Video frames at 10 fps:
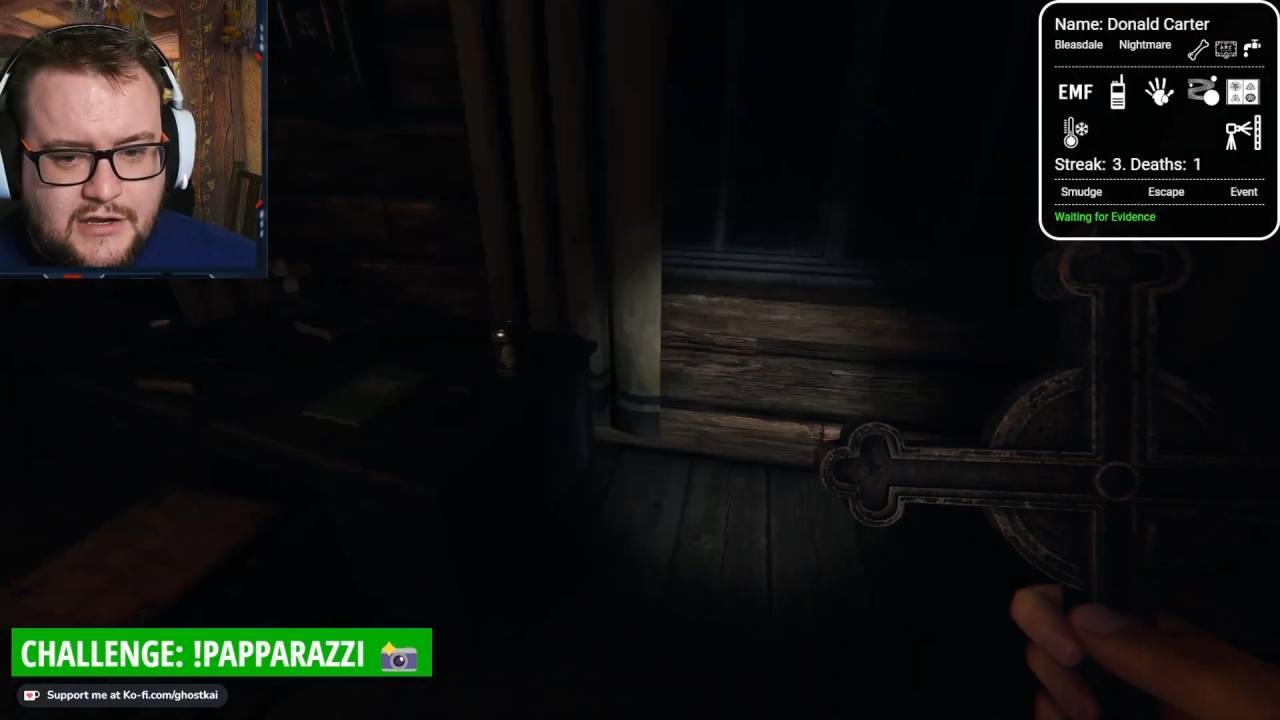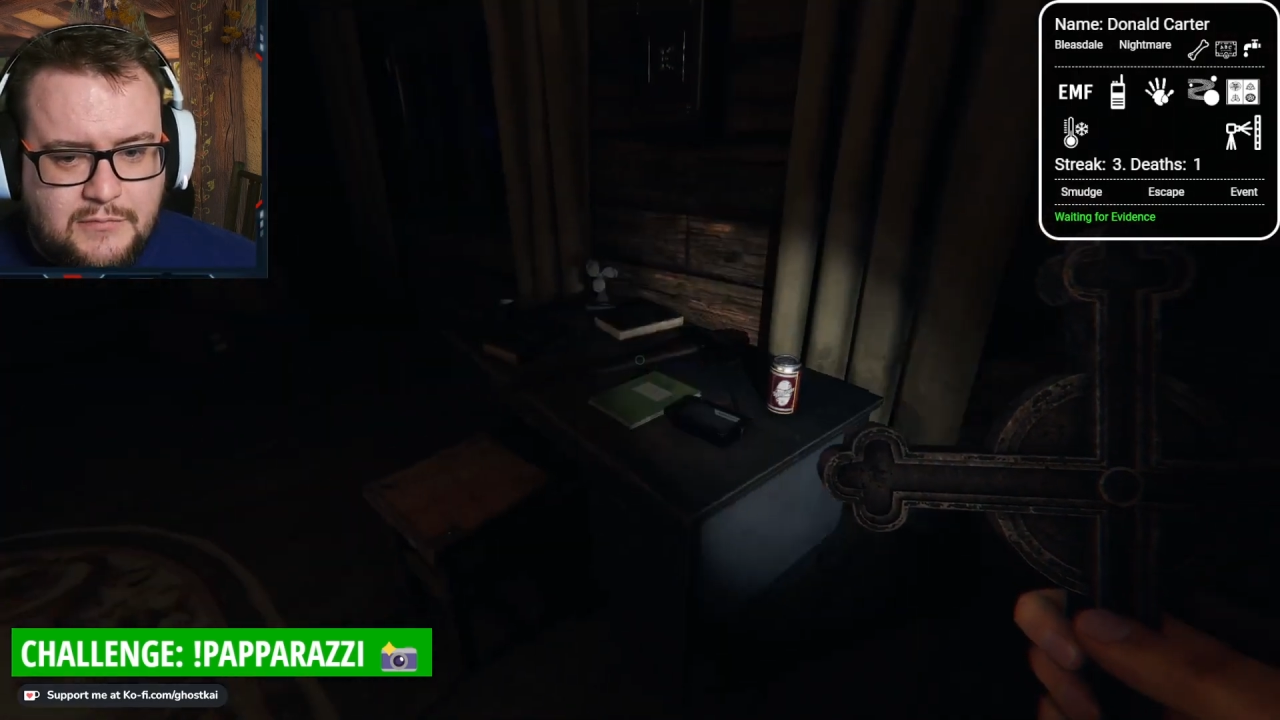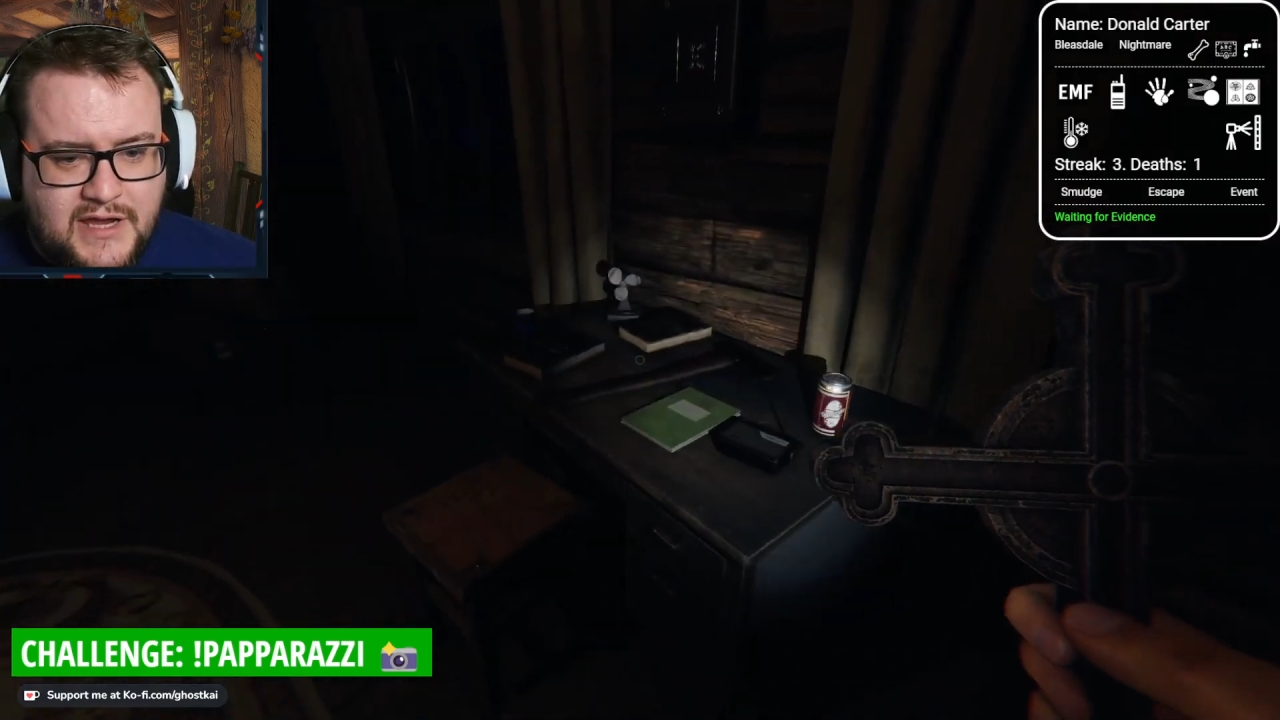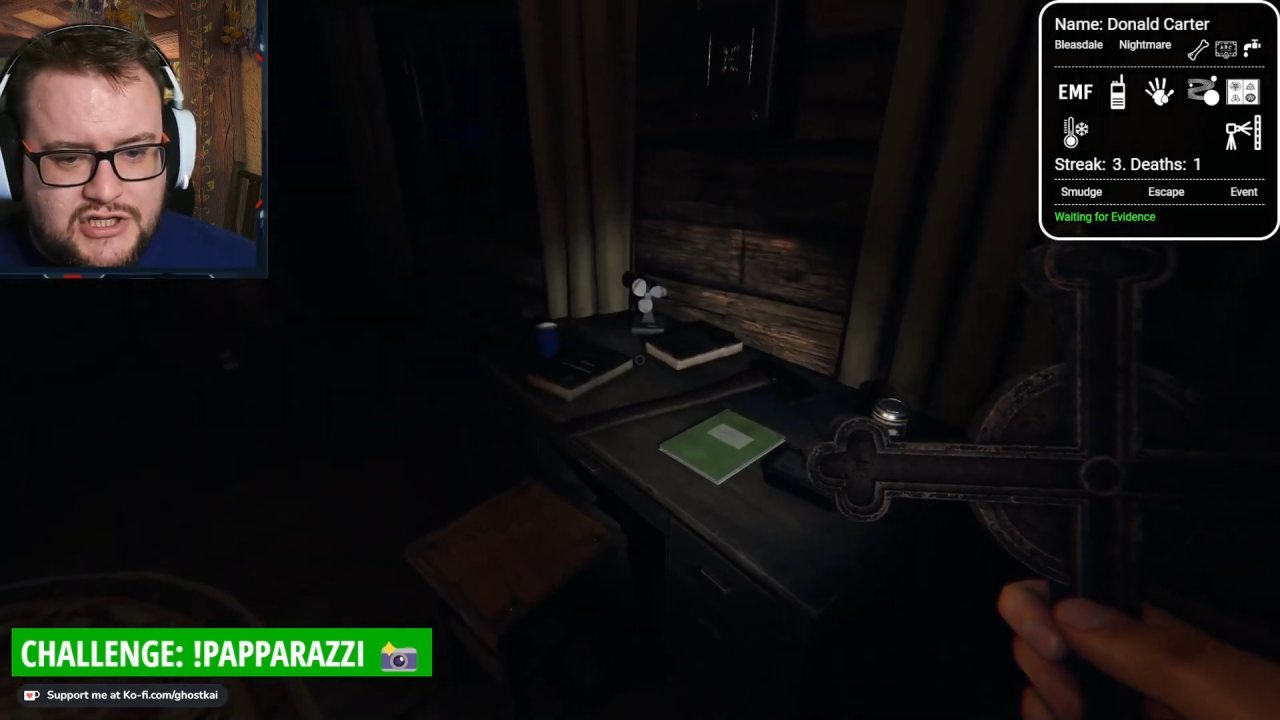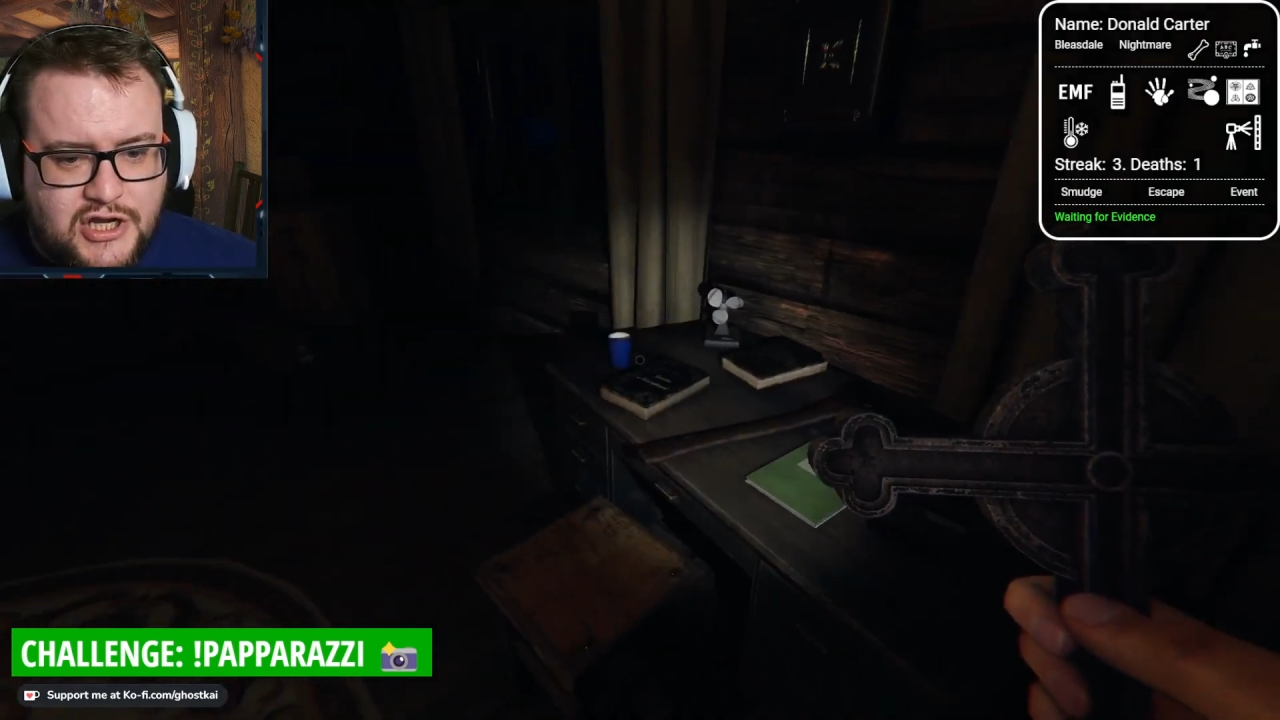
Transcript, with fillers: you, Mage.